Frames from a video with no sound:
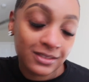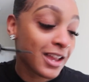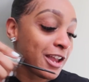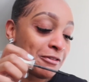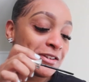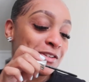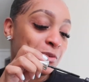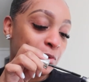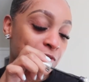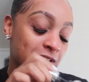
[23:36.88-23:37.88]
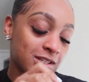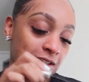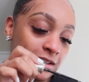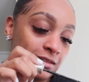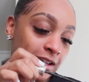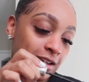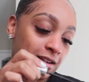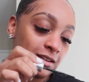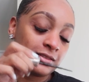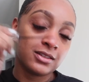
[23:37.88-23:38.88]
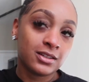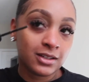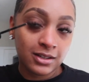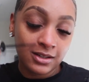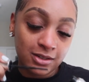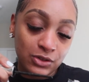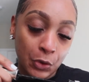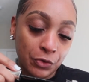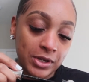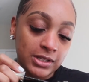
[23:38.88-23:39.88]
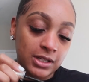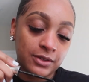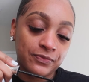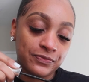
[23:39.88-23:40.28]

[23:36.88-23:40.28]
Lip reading: it was so crazy. Like, so crazy.